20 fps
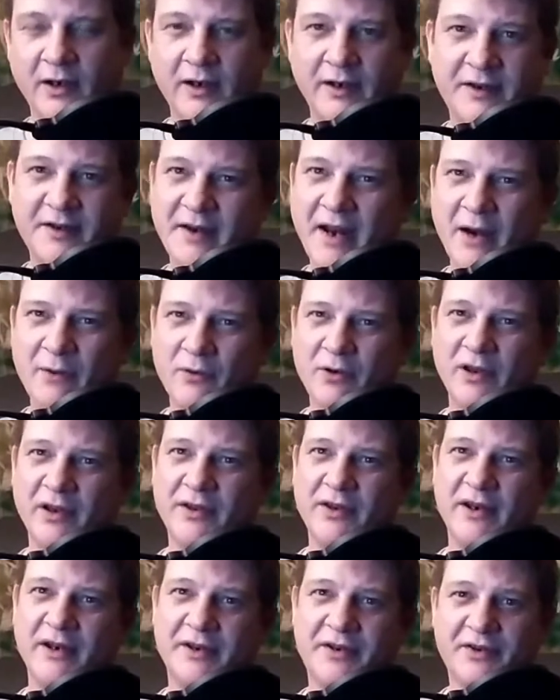it's not really
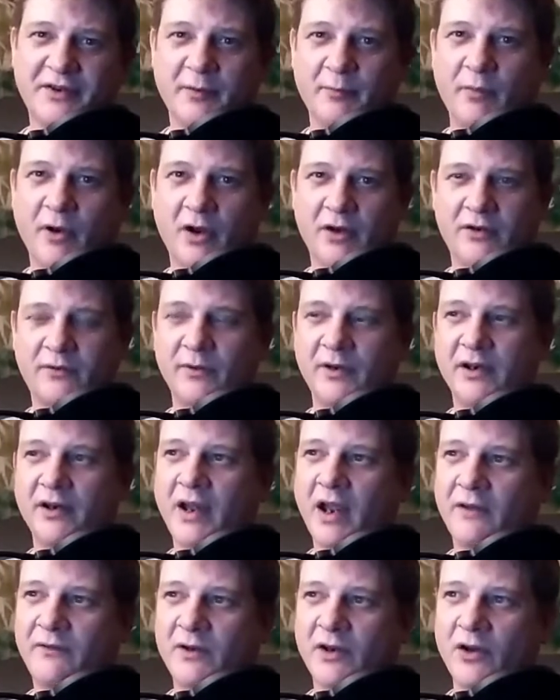that it's debunked. We
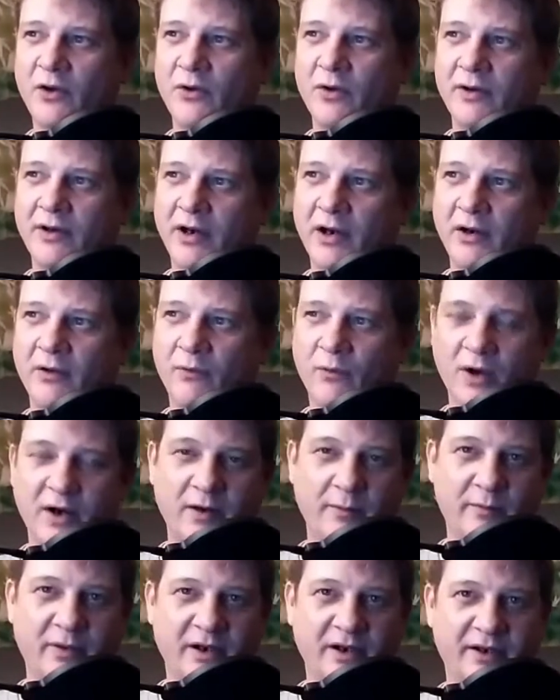didn't have to go in there and write
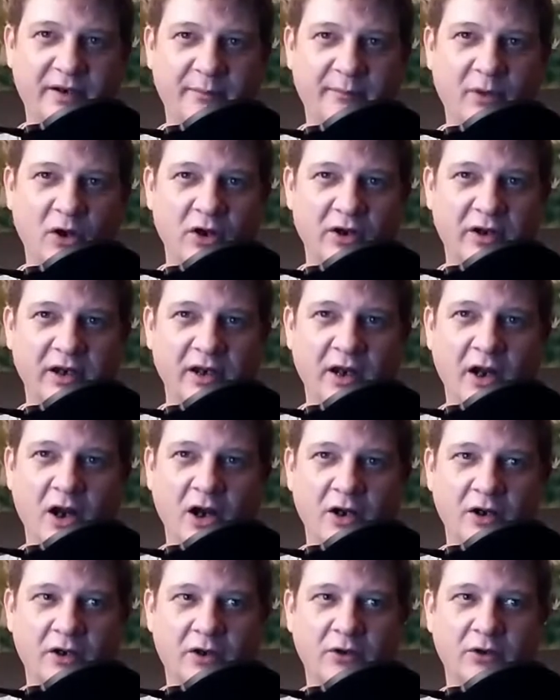a big debunking
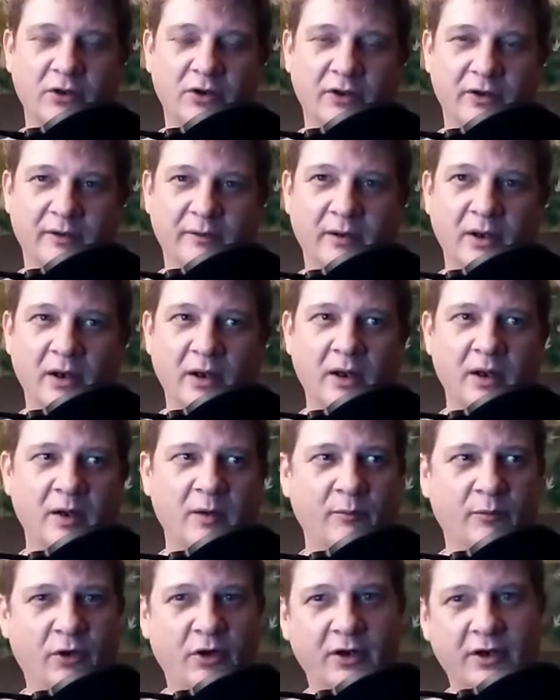article and
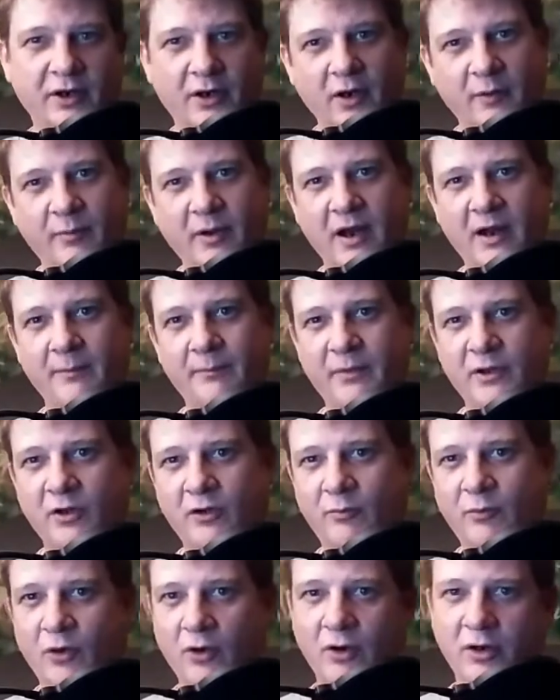put it up on
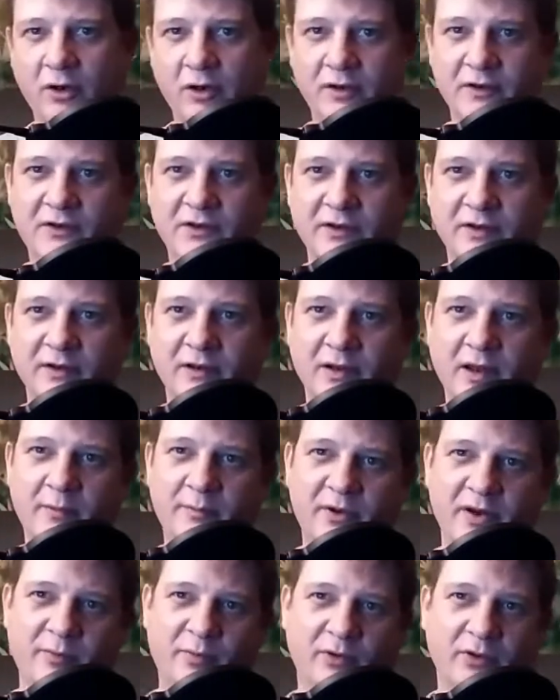billboards and
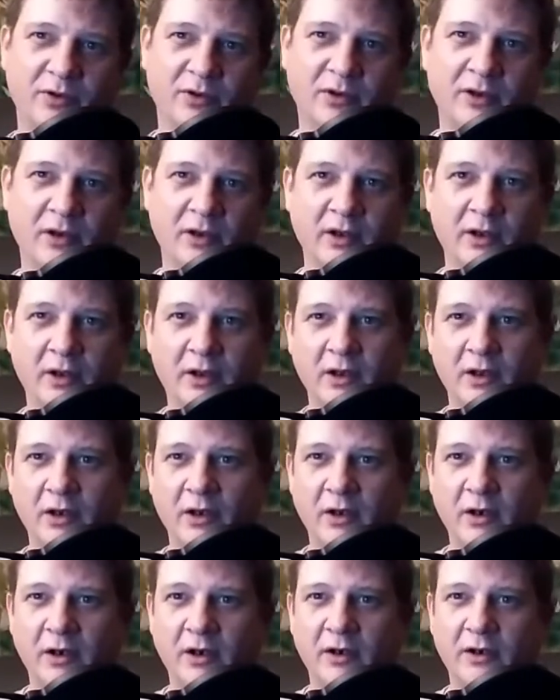let people,
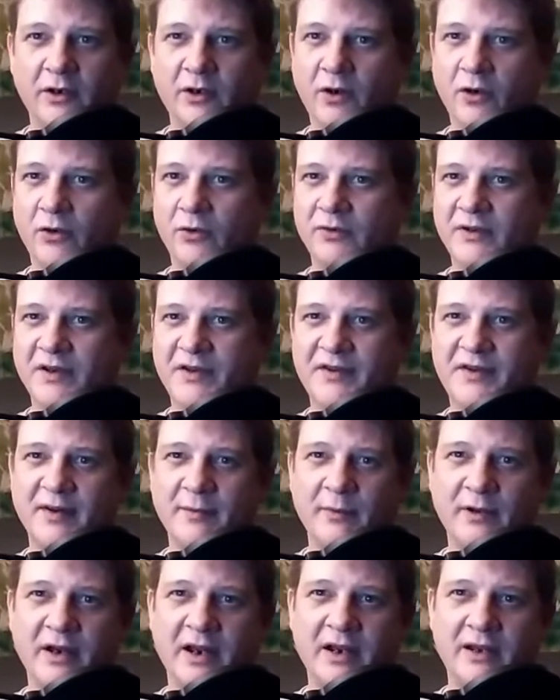you know,
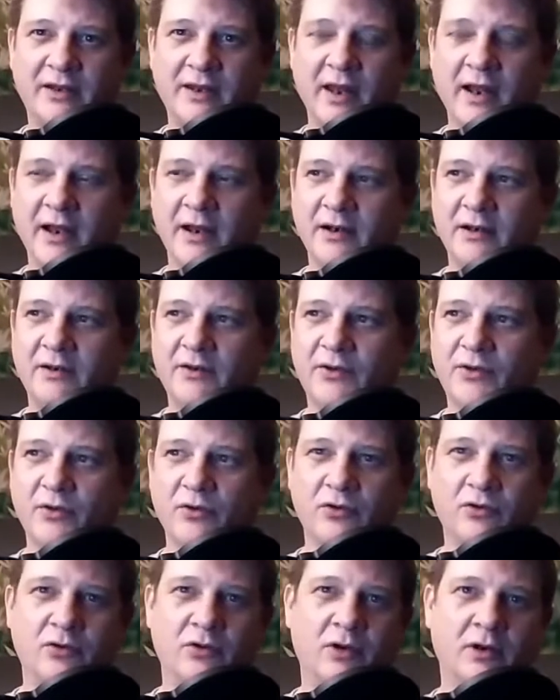disseminate that
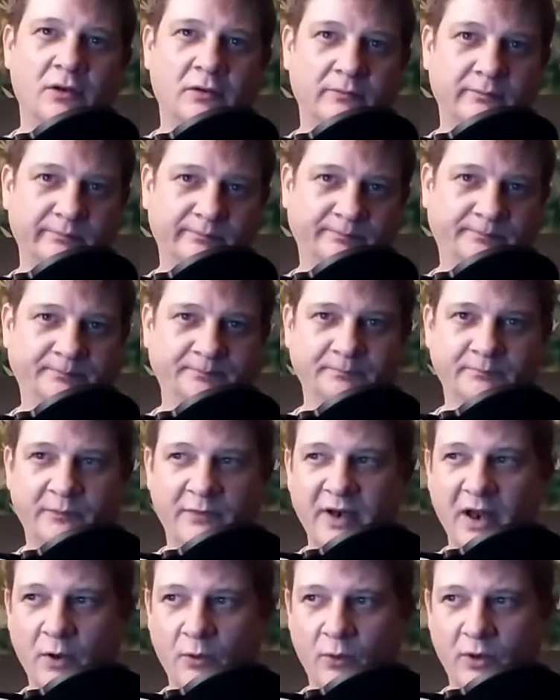through
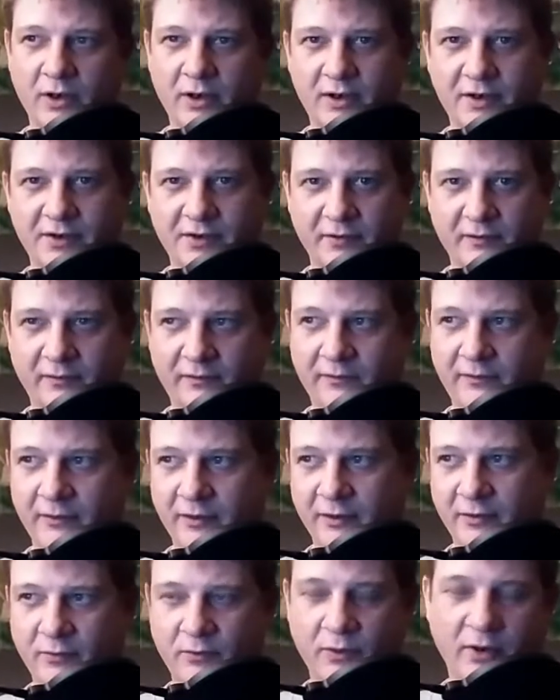networks of
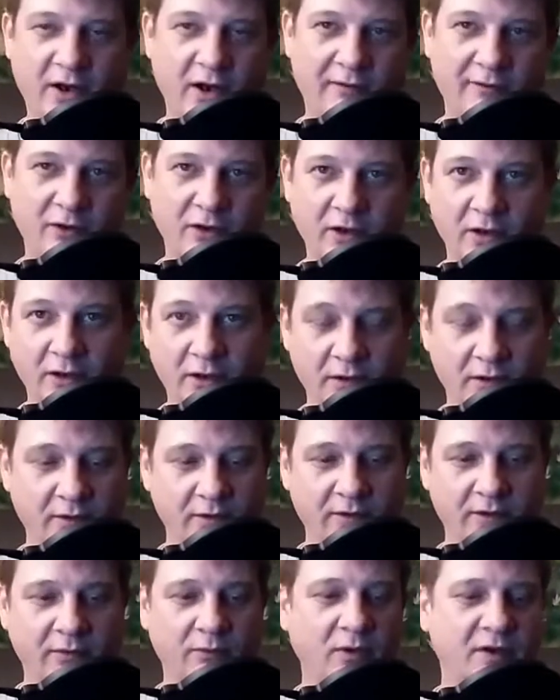whatever.
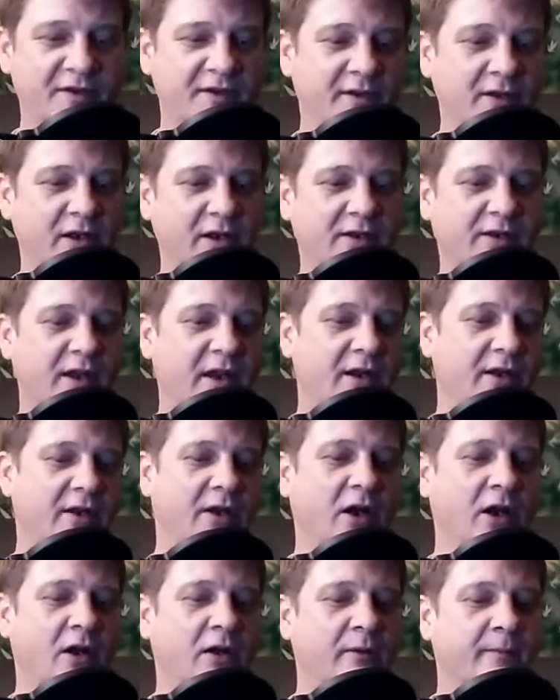It wasn't like that at
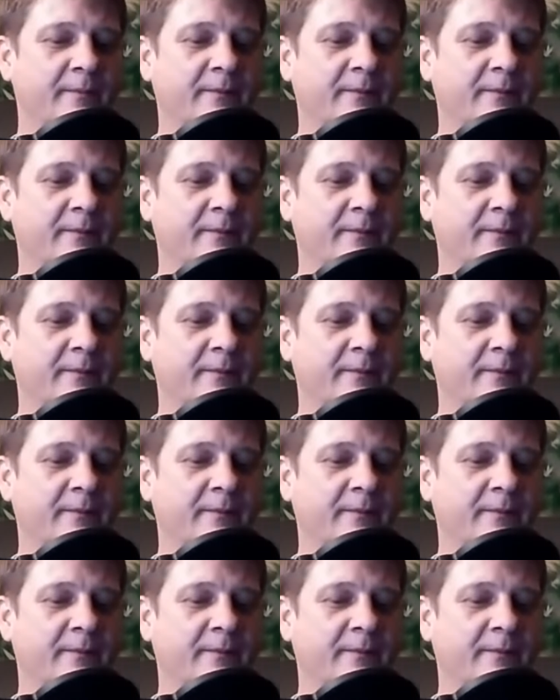all.